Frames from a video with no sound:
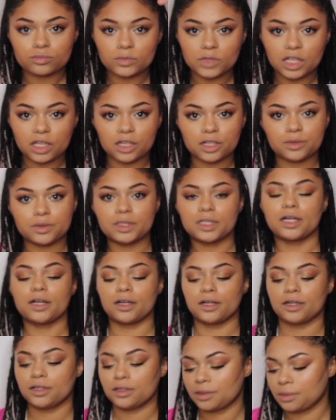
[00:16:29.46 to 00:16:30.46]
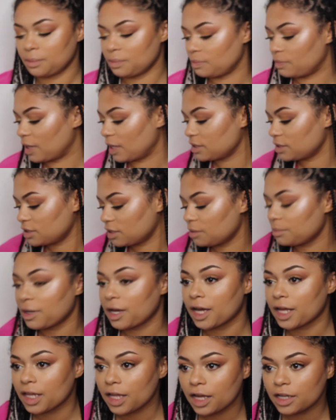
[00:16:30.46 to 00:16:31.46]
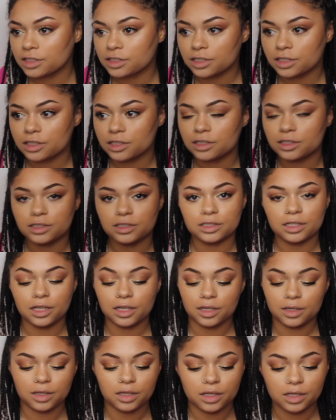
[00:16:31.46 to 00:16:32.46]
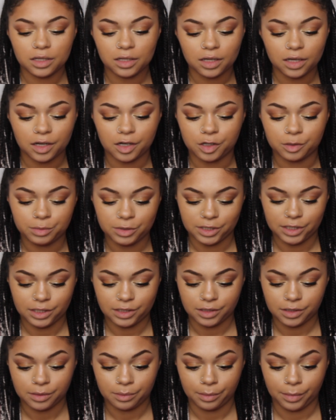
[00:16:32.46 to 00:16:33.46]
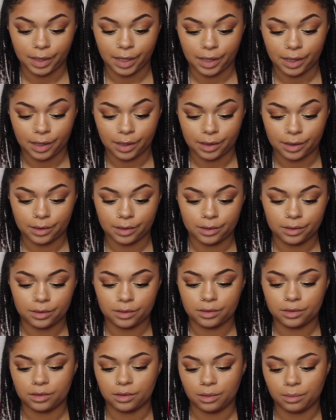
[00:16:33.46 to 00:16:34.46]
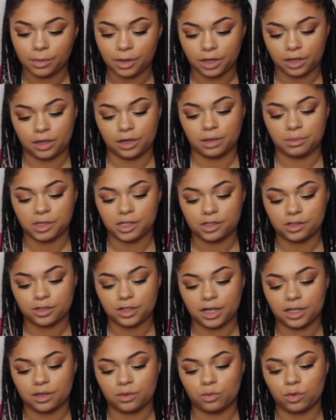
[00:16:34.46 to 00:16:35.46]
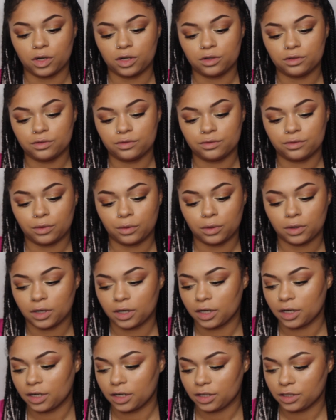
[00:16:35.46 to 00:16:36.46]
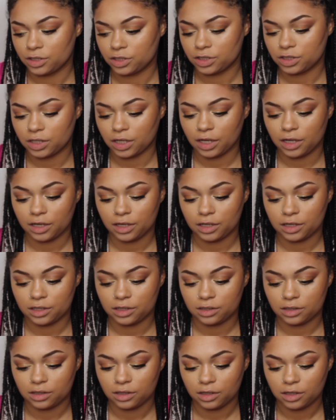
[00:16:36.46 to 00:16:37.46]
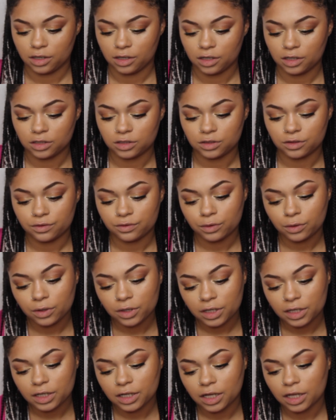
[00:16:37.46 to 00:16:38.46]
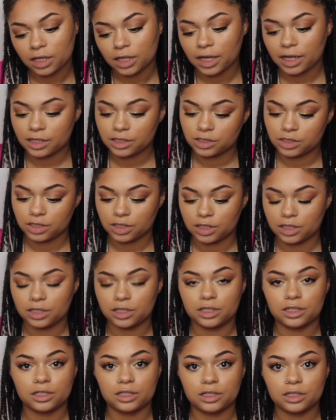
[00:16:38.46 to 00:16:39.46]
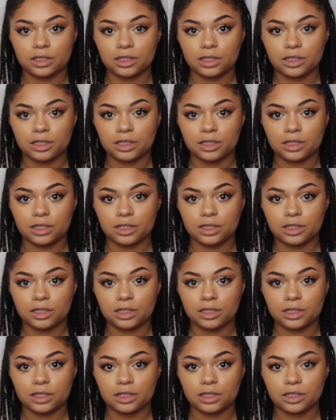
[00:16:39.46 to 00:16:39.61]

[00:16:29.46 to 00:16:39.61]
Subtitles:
Here we are, messed up eyelashes. I hope you guys aren't mad, but I'm gonna try the 104 shade Sephora collection